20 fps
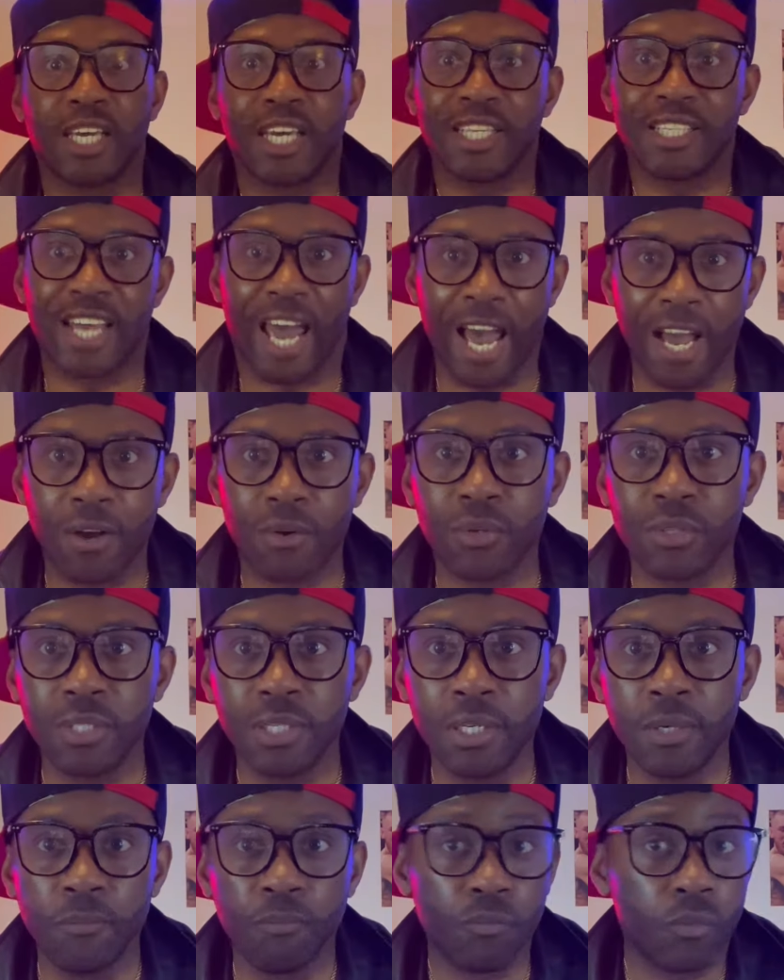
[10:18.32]
to get tackled,
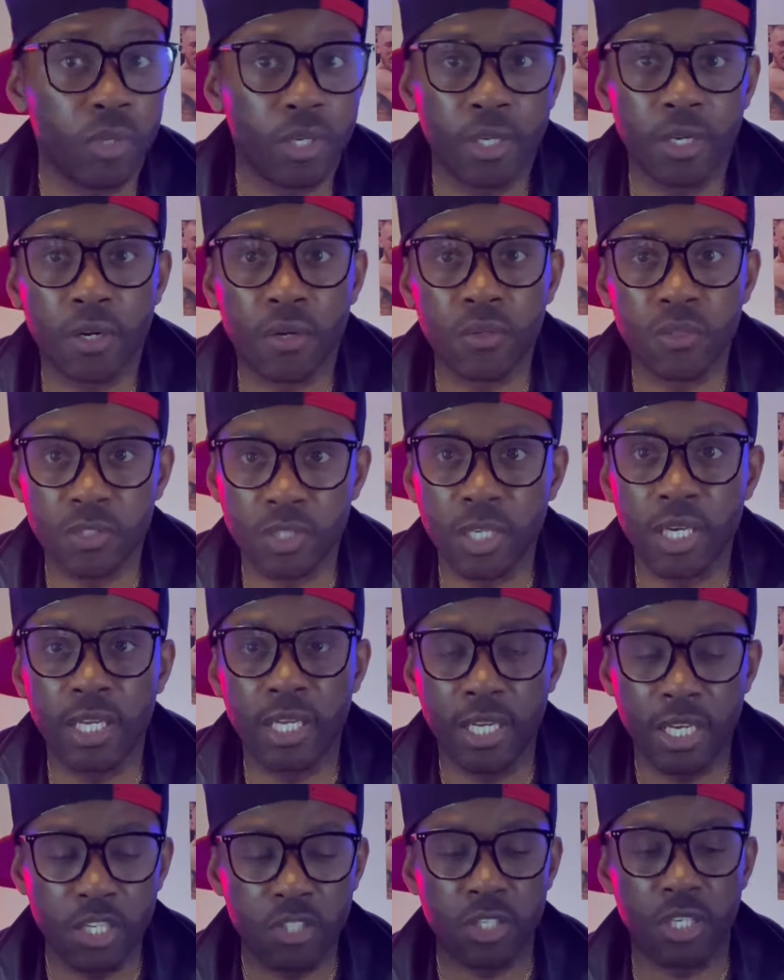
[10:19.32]
you know,
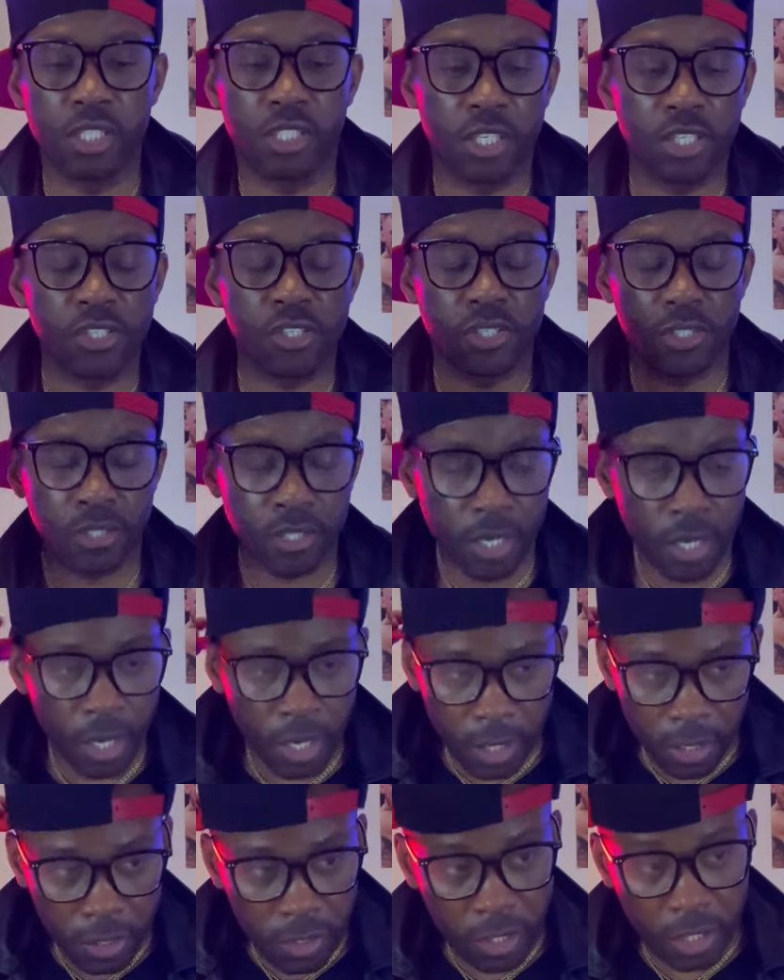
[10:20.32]
and he's conditioned
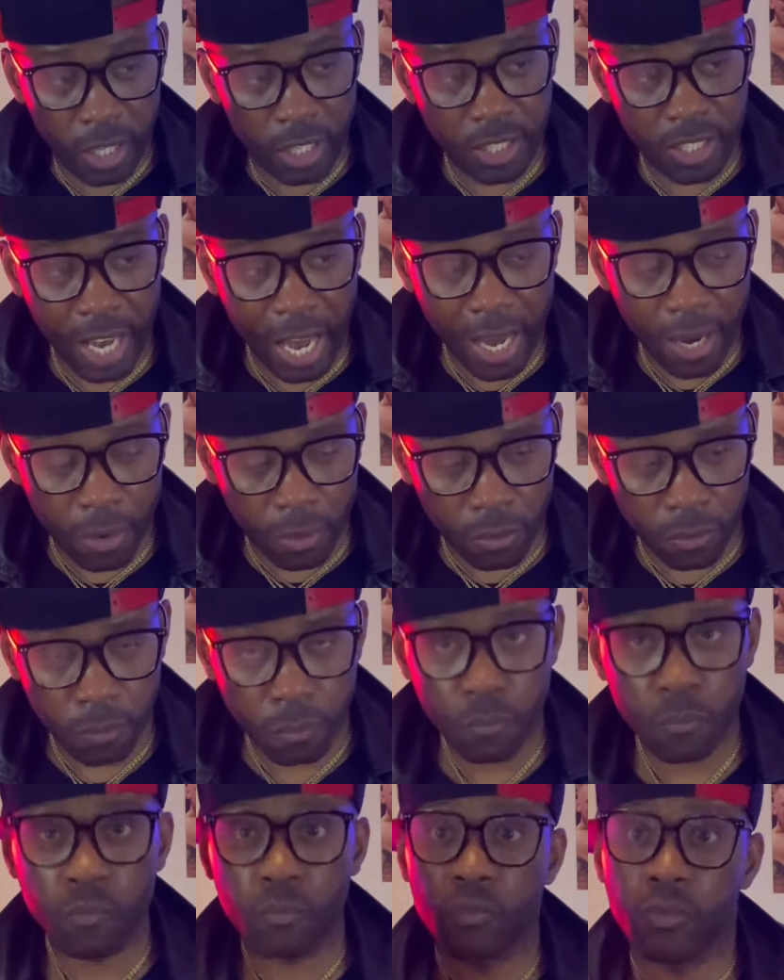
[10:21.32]
to get tackled.
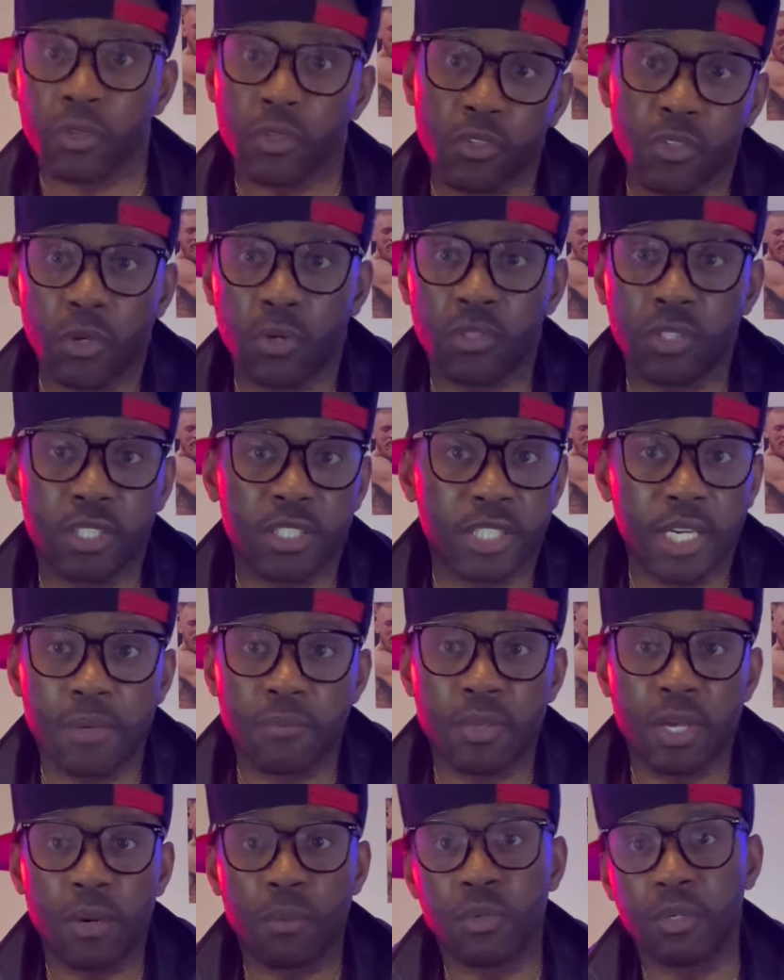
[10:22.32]
So it's the same
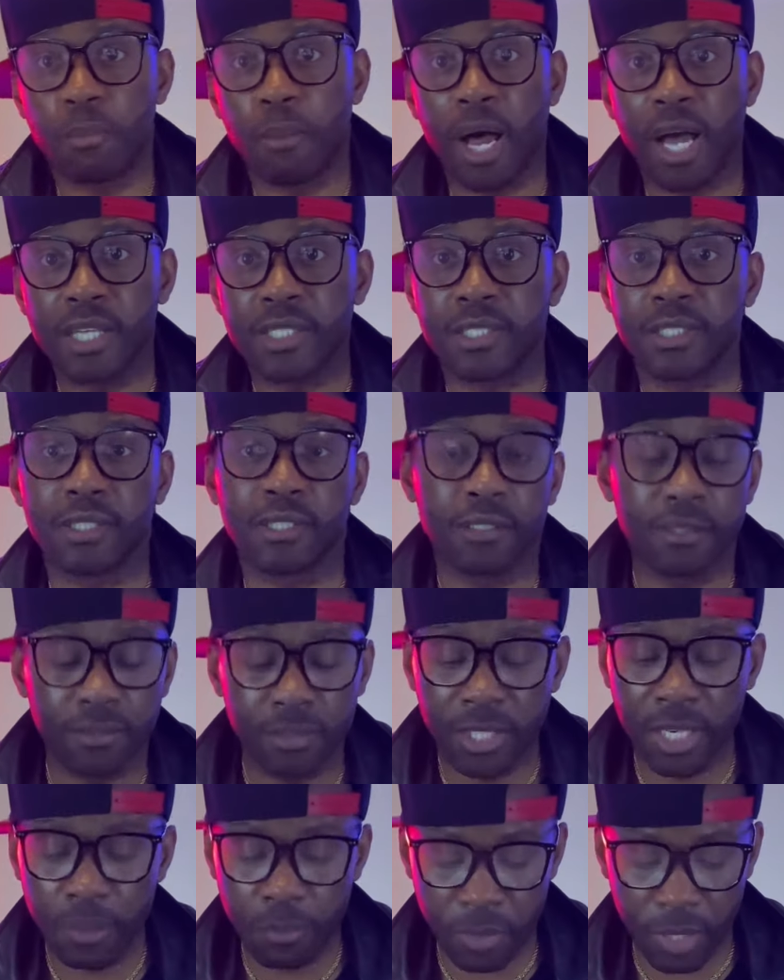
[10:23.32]
thing when you're boxing.
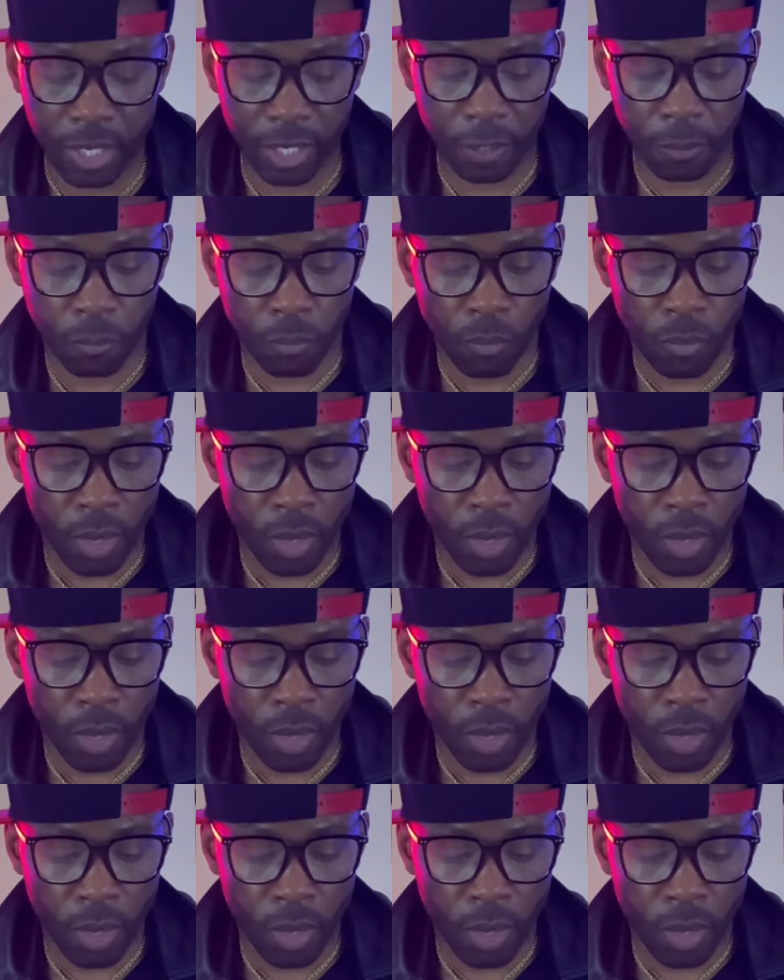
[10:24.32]
Same thing.